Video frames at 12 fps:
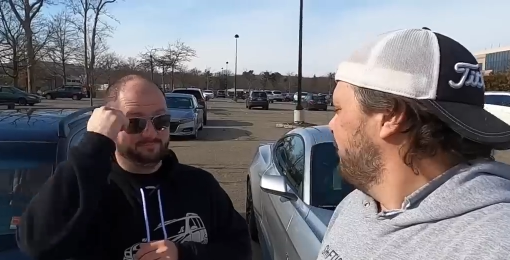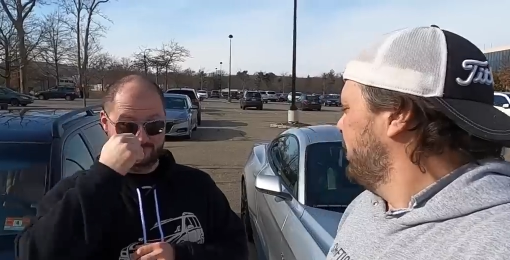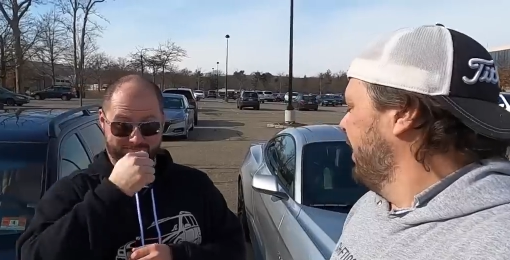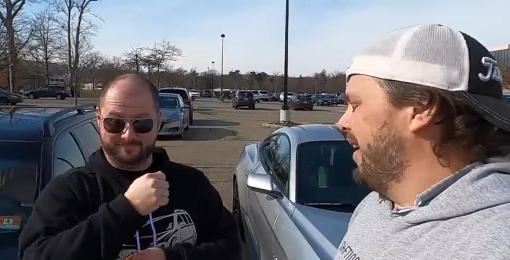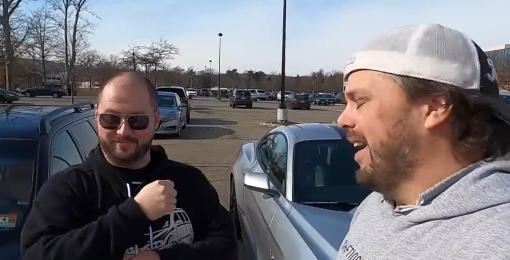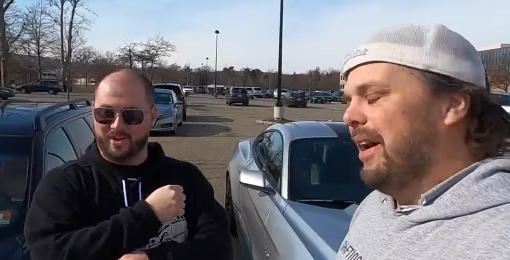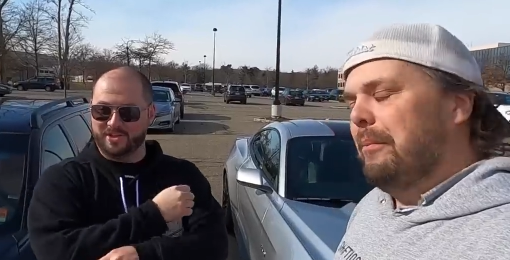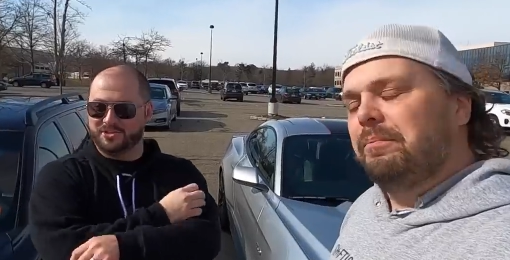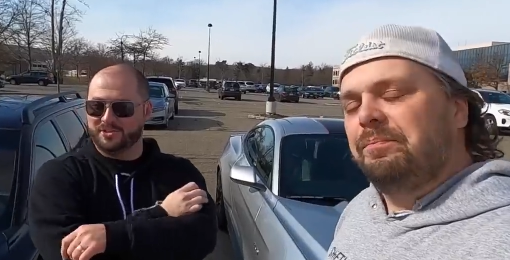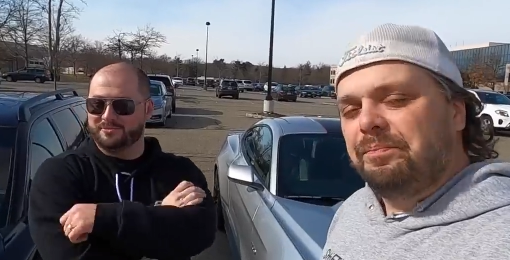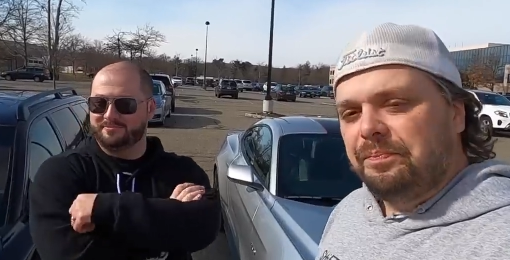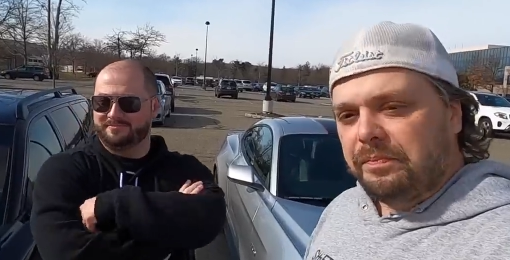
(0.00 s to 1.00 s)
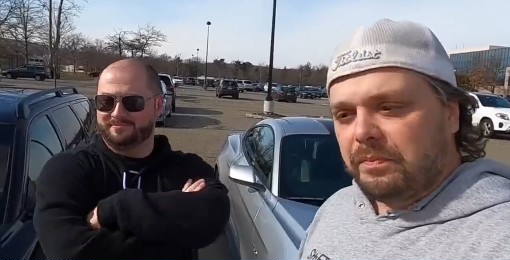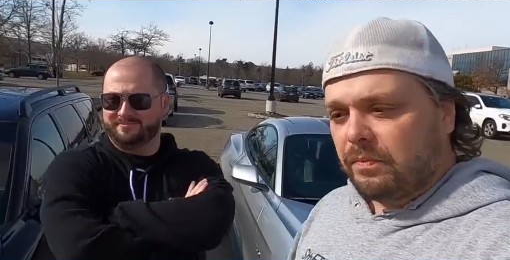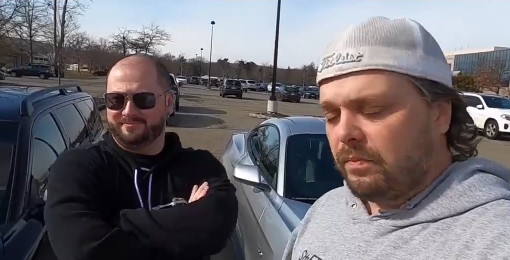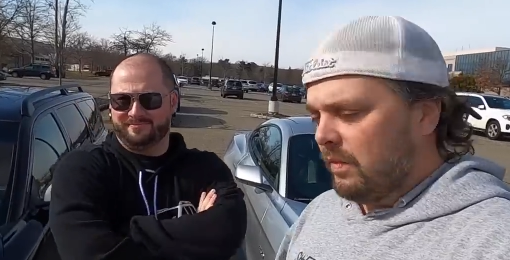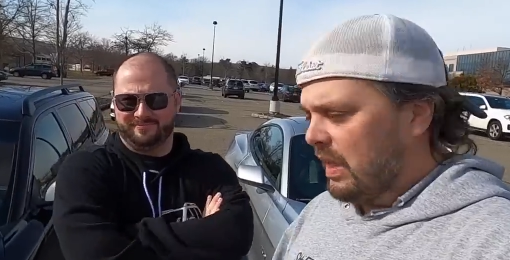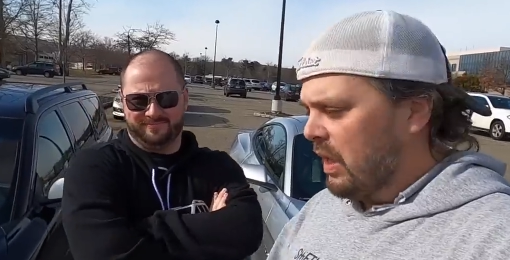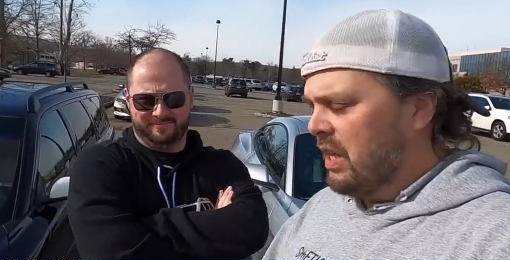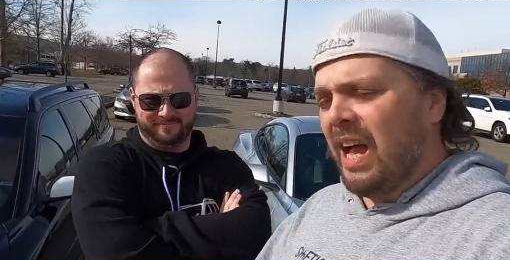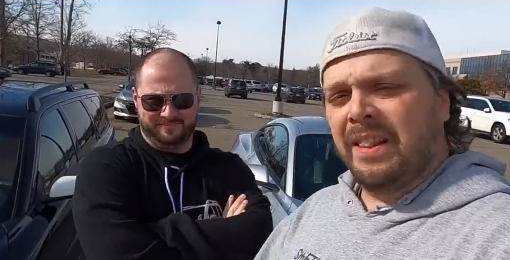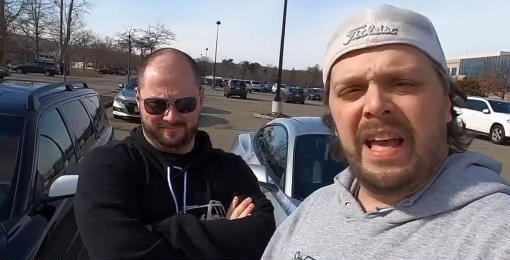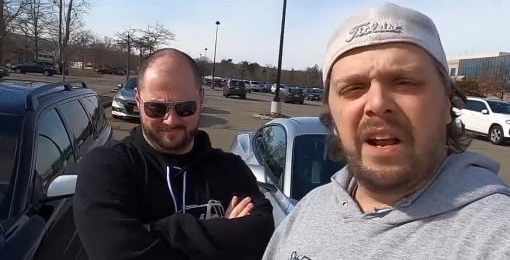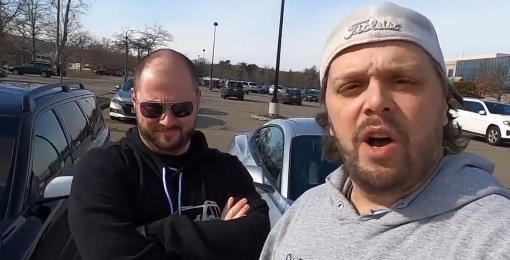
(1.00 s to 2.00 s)
Speaker 1: But um, Very true
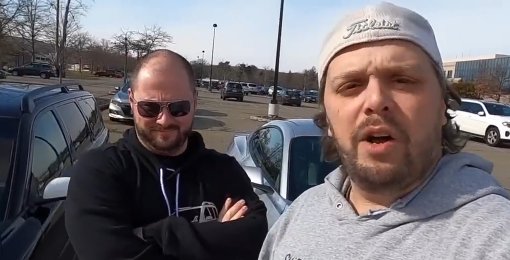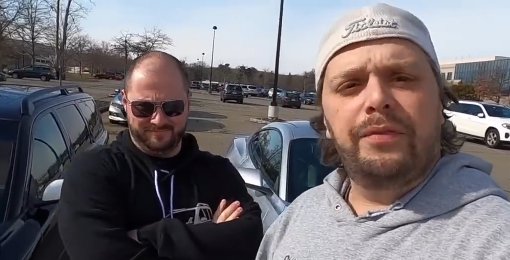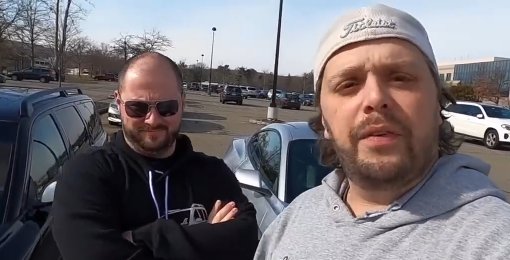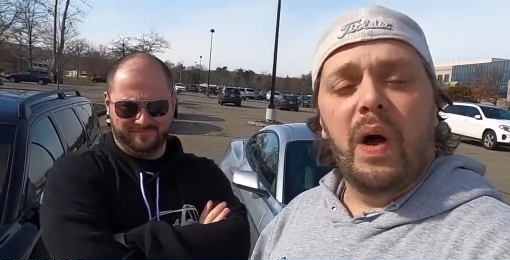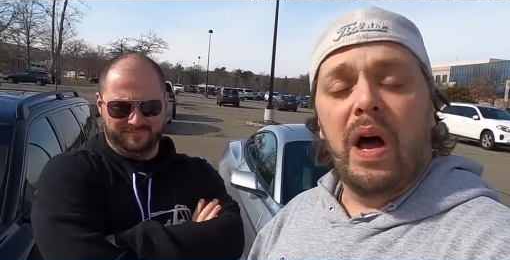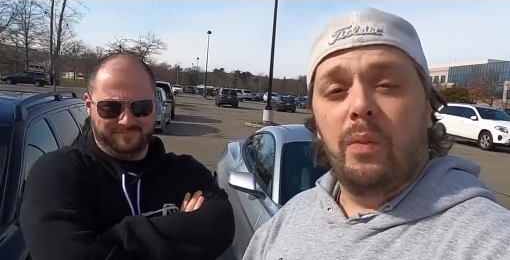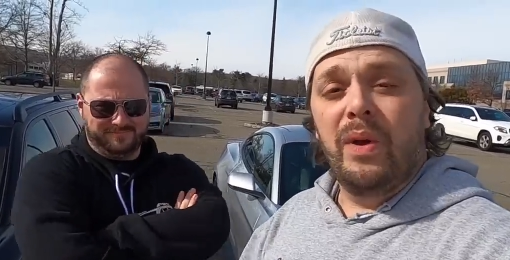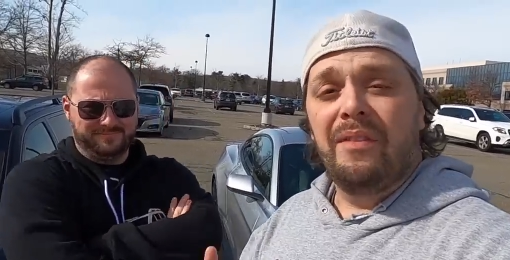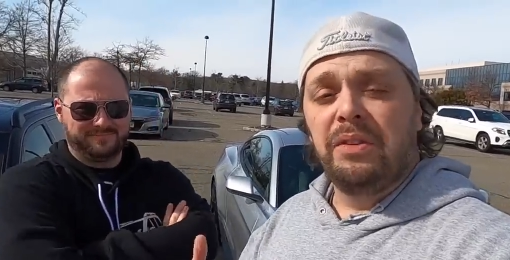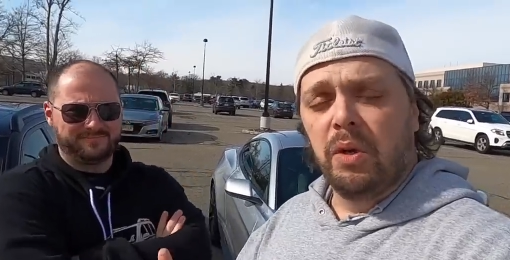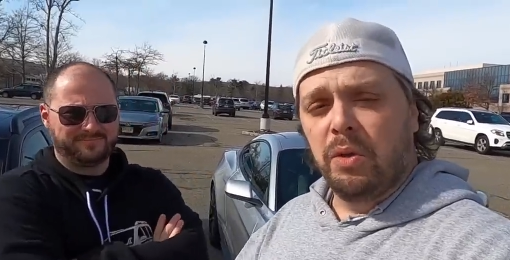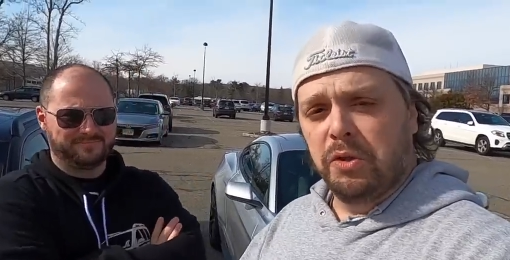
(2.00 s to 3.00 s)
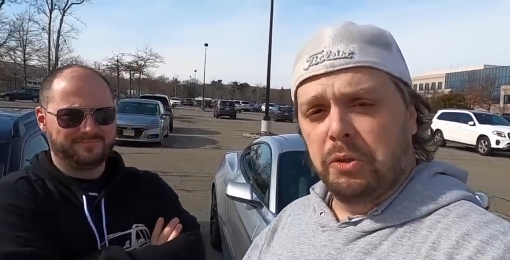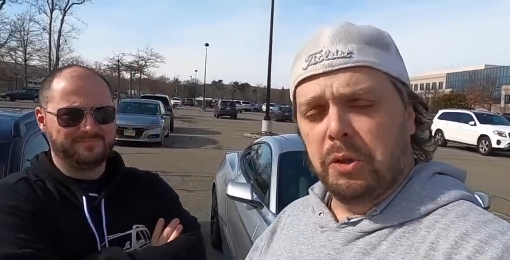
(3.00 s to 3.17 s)
knock that off. Uh, we have a local